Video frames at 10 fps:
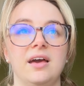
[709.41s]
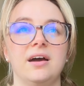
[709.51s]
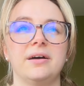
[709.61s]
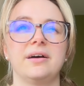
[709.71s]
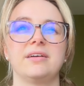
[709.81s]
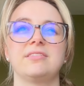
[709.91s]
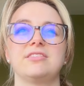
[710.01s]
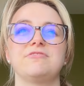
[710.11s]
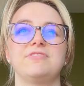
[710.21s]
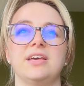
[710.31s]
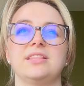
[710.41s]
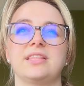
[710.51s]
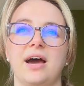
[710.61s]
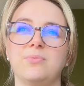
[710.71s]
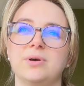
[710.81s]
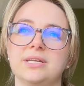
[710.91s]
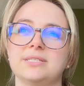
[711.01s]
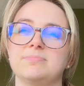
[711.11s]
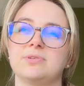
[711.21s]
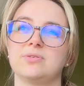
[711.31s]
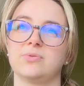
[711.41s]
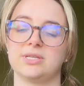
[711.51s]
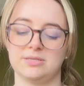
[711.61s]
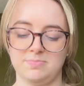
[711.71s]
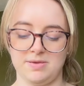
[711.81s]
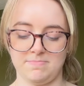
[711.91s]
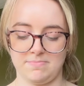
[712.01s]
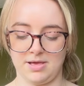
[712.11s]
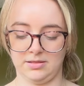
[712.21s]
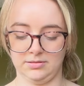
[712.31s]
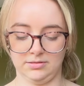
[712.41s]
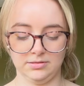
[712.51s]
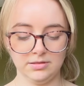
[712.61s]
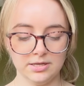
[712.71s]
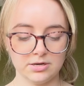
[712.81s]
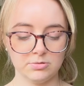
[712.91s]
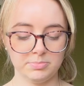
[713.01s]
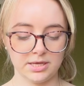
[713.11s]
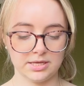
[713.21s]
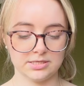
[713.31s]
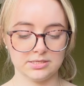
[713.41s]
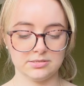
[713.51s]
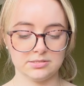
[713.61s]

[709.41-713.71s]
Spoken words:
I think the fit in that one is going to be a little bit